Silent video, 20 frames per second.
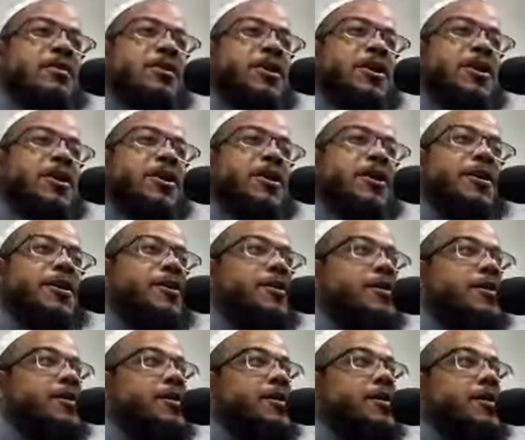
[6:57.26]
uh,
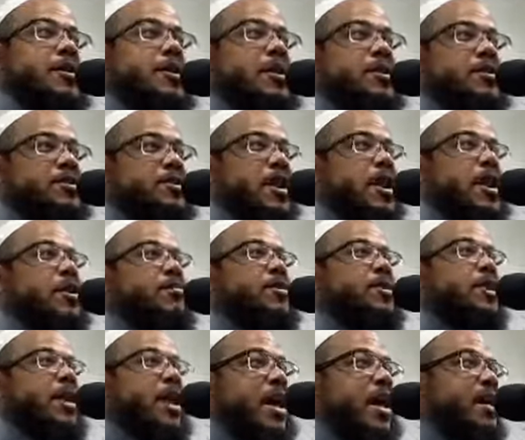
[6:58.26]
Isaf
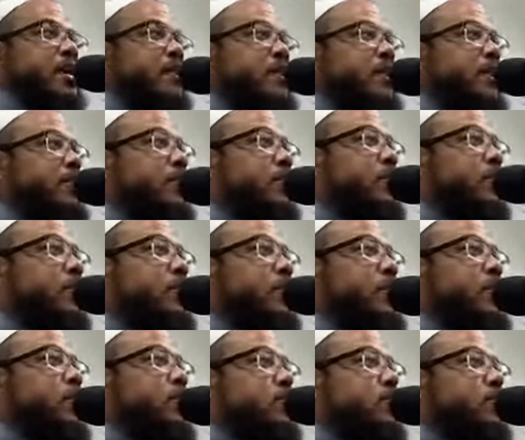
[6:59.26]
and Na'ilah
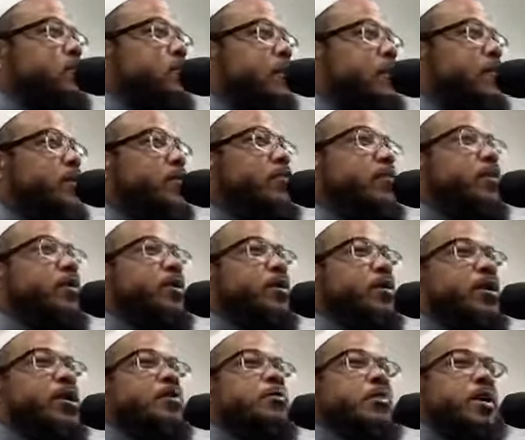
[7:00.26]
when the two women were
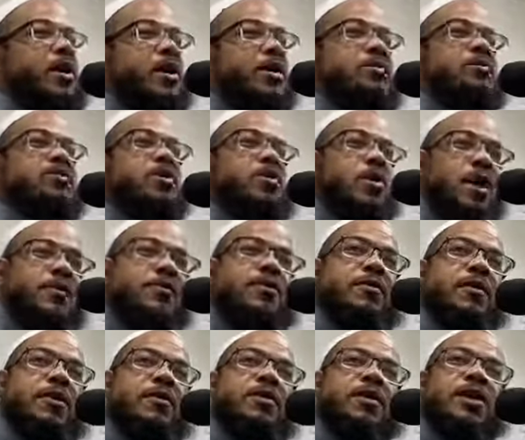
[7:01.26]
making tawaf
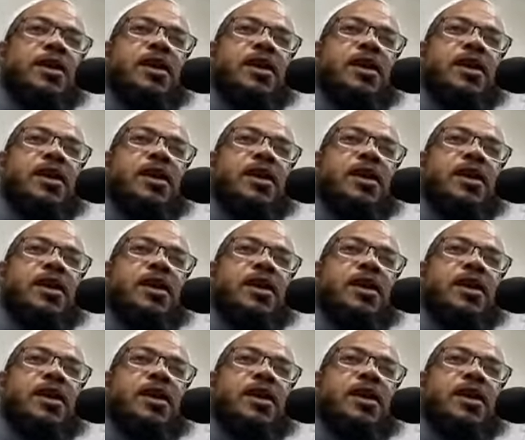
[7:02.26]
around the